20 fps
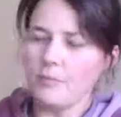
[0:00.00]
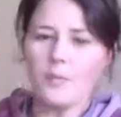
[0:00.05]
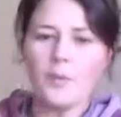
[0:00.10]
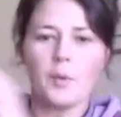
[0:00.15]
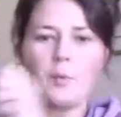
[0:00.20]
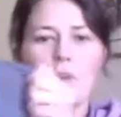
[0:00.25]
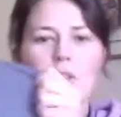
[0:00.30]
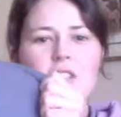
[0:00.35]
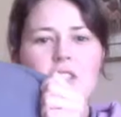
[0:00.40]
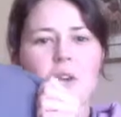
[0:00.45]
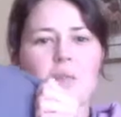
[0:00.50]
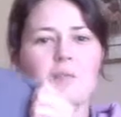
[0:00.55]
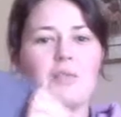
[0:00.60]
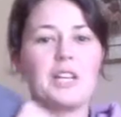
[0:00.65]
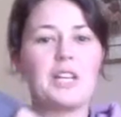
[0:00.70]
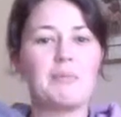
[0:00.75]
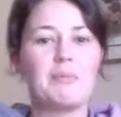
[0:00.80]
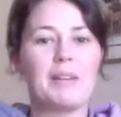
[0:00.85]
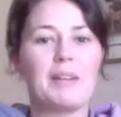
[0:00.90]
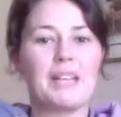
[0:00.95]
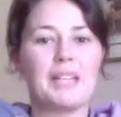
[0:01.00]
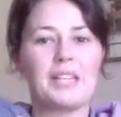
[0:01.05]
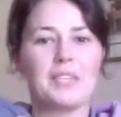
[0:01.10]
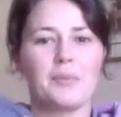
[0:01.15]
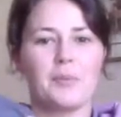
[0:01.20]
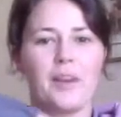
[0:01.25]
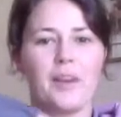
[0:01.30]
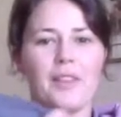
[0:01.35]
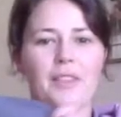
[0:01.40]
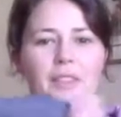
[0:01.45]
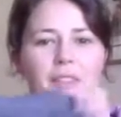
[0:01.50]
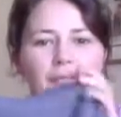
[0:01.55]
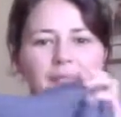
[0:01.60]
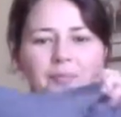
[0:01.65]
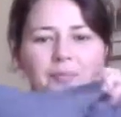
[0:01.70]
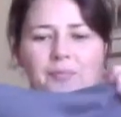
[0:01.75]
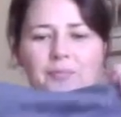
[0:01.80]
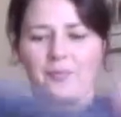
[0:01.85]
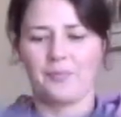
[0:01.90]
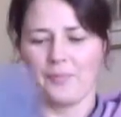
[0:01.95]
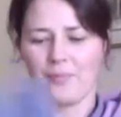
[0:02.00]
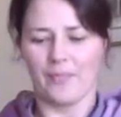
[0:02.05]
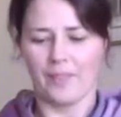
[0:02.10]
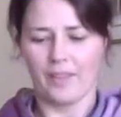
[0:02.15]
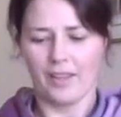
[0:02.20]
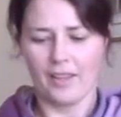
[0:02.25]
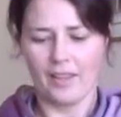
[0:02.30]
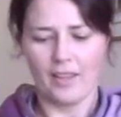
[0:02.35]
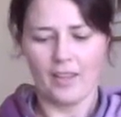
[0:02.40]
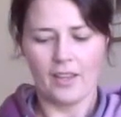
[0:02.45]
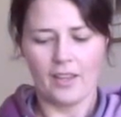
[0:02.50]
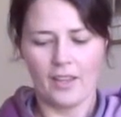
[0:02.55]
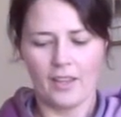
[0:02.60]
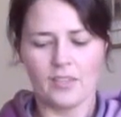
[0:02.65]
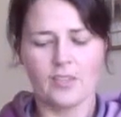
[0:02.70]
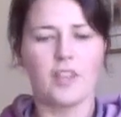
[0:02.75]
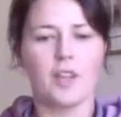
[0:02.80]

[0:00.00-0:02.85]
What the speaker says: which I'm really pleased with. So